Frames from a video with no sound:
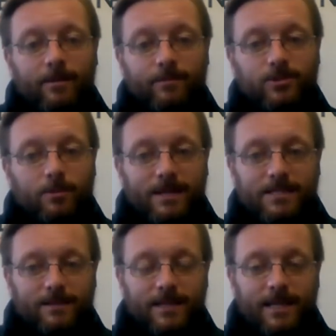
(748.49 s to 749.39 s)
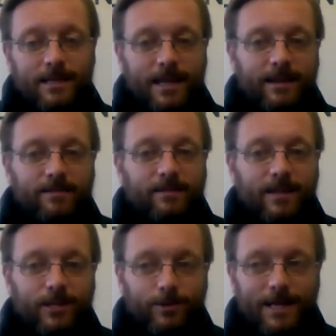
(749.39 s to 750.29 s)
So basically, anything
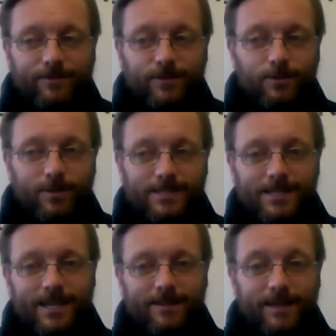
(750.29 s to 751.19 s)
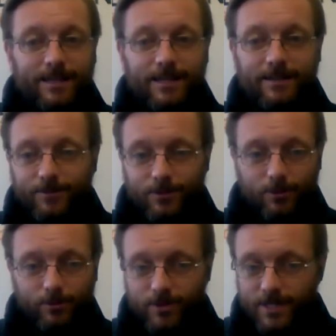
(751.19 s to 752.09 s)
that you would have to do at, say, like an Eagles or a
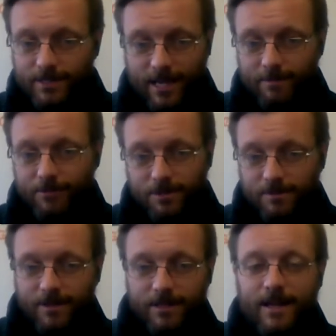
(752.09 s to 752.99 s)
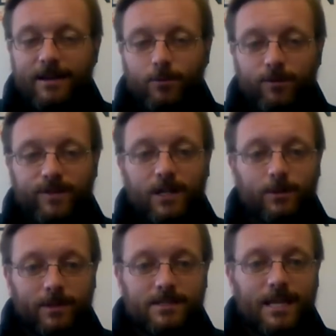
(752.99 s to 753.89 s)
Mooseheads game or something like that, we're
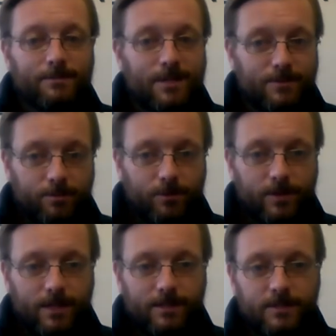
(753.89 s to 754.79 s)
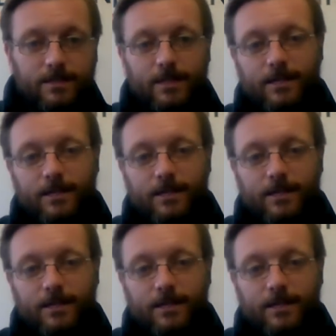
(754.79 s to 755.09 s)
following the same types of protocols.